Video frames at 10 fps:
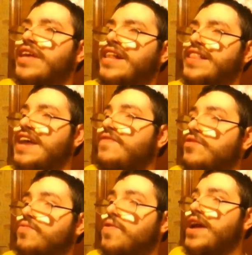games I have on
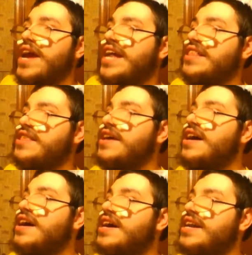the right-hand
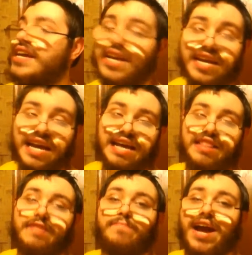side,
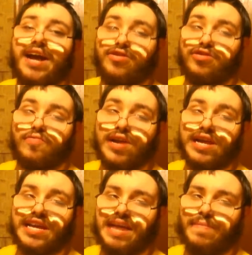and the Match
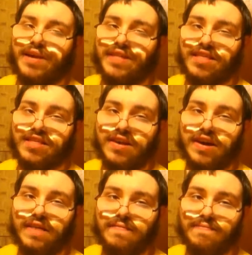3 game and all that
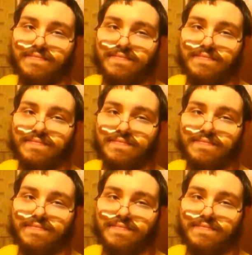stuff.